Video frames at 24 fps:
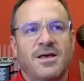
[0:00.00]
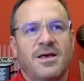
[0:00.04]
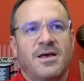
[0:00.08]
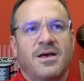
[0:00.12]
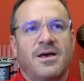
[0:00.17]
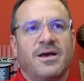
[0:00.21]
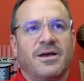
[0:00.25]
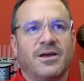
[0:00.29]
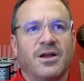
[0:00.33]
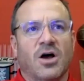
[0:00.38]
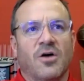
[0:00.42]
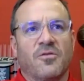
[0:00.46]

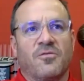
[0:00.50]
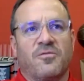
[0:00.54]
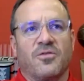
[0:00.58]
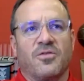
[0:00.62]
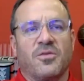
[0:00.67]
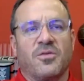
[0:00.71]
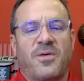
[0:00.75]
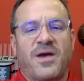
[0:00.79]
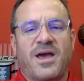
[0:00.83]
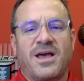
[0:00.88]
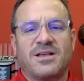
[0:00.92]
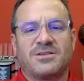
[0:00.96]
you know, for
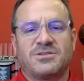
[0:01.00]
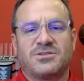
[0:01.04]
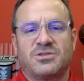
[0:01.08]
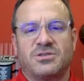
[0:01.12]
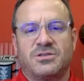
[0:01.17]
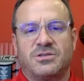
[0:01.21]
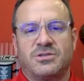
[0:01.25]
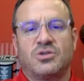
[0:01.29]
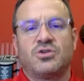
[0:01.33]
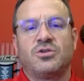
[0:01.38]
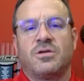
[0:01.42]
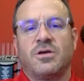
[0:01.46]
the past
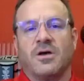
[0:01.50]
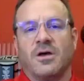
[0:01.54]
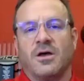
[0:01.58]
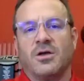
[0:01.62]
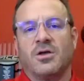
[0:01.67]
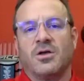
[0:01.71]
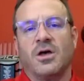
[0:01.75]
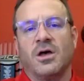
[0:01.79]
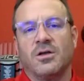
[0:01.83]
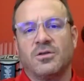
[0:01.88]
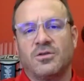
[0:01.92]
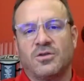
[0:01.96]

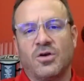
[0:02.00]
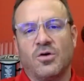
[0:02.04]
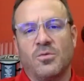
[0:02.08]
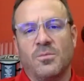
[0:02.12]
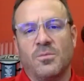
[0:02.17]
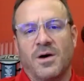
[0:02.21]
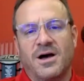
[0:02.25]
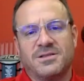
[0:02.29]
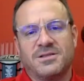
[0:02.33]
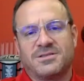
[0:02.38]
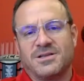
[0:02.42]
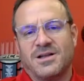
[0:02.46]
two
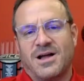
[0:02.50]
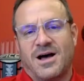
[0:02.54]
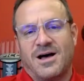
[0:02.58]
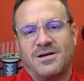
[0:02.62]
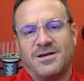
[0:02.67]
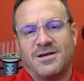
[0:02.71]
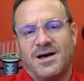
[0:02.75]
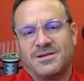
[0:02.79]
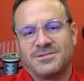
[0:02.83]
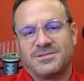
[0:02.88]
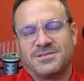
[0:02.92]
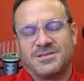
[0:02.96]
months, and
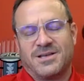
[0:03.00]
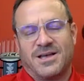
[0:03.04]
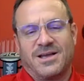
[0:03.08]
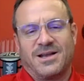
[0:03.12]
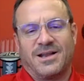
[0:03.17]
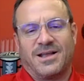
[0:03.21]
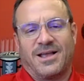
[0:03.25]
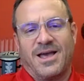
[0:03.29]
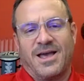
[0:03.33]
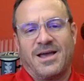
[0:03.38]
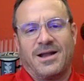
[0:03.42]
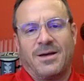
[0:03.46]
I'll say it
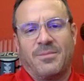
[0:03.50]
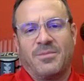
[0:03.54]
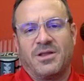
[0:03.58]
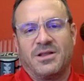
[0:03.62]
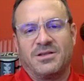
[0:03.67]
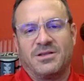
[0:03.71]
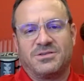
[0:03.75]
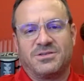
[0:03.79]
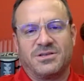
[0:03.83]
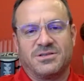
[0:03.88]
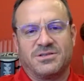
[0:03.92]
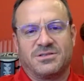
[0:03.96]
again. I mean,
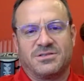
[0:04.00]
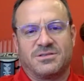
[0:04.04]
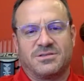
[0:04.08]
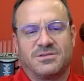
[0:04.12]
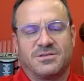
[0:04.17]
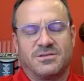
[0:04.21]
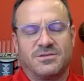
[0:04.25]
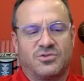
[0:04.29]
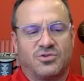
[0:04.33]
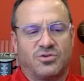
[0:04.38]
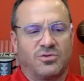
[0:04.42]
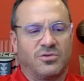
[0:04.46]
it's just
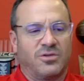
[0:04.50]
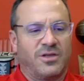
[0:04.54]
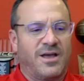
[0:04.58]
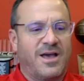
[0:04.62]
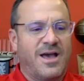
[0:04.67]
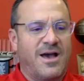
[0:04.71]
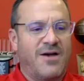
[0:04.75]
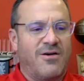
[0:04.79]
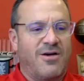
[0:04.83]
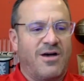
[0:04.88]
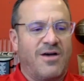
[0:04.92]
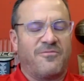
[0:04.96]
truly
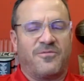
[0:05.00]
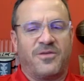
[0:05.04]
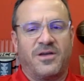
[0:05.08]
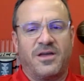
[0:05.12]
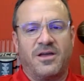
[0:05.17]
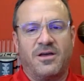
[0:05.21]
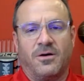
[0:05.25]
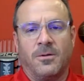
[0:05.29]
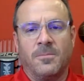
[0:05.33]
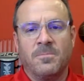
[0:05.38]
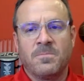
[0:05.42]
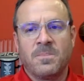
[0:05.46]
how I
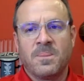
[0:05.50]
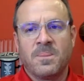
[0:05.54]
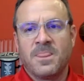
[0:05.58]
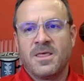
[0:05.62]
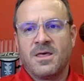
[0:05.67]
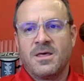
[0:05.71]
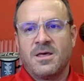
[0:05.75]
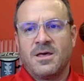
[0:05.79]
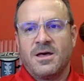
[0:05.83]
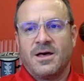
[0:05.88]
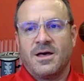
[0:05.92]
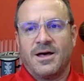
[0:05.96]
feel.
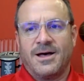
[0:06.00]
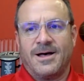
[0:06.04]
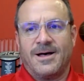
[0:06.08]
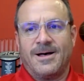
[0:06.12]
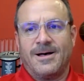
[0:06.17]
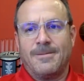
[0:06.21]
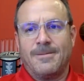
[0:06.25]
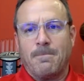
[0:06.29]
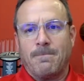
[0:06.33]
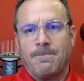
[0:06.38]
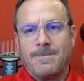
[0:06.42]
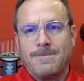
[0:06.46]

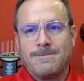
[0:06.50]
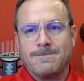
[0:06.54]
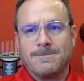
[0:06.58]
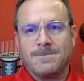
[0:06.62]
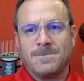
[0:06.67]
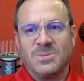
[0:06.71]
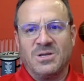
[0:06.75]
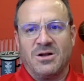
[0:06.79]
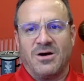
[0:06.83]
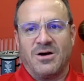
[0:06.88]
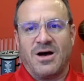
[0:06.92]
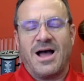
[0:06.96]

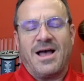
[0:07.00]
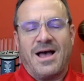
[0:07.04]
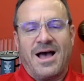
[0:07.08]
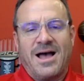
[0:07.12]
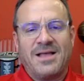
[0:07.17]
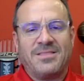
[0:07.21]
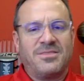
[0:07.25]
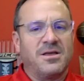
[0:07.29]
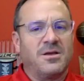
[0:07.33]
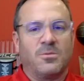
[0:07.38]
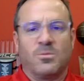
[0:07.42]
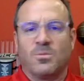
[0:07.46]
You know,
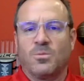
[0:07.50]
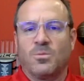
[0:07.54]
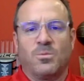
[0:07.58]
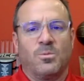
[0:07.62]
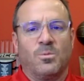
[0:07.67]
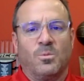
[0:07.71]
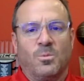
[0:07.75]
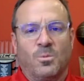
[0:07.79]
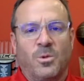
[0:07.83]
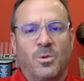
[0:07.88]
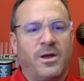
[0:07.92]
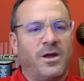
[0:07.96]
I think
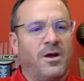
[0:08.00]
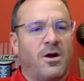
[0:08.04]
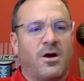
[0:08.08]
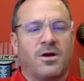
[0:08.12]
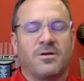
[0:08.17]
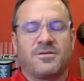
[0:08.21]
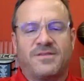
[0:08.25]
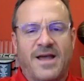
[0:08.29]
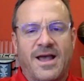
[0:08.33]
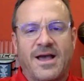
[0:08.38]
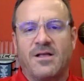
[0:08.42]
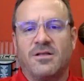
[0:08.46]
we are
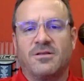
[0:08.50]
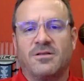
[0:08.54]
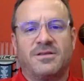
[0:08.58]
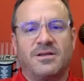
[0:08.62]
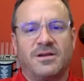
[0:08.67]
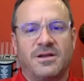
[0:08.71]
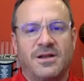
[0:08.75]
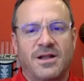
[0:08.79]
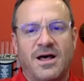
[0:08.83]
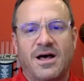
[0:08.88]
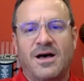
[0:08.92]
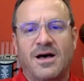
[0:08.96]

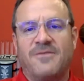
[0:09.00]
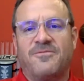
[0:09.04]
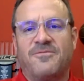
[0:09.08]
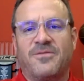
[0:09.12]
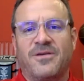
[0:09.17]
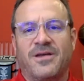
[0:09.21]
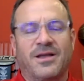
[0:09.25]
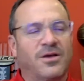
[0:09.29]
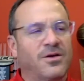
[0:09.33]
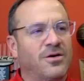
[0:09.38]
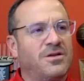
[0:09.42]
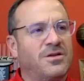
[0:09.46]
talented enough
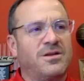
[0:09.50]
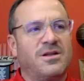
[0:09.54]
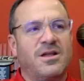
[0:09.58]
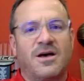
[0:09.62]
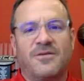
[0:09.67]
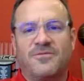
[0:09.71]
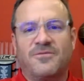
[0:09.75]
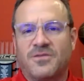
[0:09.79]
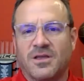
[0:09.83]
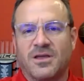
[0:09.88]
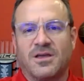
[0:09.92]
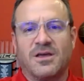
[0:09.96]
and good
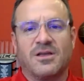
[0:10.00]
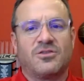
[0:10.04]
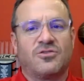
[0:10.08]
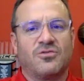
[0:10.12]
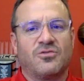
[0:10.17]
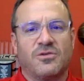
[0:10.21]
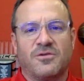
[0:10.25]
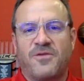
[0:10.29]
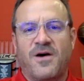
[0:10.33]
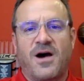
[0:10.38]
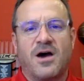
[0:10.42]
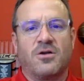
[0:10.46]
enough to get
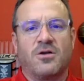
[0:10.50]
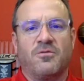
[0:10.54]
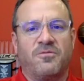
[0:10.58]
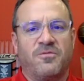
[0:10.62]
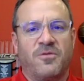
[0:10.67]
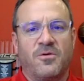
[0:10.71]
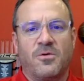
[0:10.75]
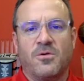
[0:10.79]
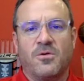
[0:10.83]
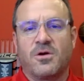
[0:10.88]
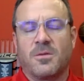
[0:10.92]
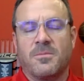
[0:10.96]
to a Final
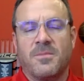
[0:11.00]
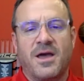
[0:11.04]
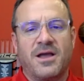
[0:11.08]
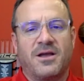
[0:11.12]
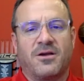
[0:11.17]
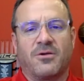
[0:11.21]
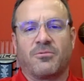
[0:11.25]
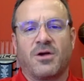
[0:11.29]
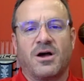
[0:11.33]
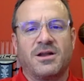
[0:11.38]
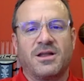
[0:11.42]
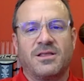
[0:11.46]
Four and make
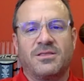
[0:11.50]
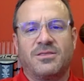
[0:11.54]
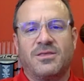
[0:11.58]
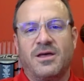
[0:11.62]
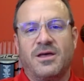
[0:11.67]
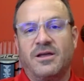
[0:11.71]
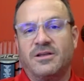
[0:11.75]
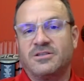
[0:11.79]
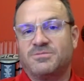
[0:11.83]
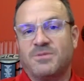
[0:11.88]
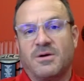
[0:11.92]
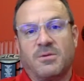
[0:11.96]
a run at
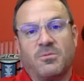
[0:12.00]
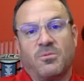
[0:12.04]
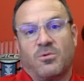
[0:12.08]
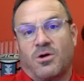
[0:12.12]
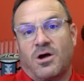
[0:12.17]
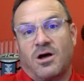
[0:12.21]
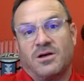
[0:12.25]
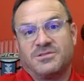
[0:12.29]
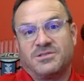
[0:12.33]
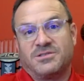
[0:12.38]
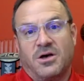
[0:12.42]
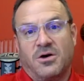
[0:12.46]
things, but we're
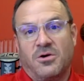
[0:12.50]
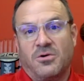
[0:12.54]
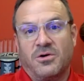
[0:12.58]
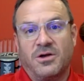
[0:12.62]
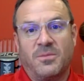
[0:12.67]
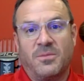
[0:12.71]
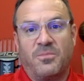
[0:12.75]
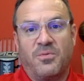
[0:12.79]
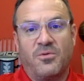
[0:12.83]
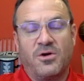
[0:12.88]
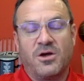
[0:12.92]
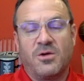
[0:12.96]
also at
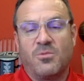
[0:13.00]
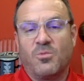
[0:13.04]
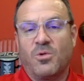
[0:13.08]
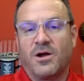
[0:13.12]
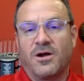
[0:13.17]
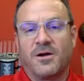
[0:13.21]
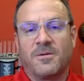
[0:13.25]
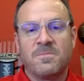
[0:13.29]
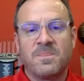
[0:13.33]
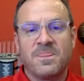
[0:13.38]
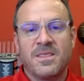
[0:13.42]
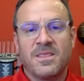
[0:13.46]
a point
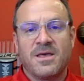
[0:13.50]
where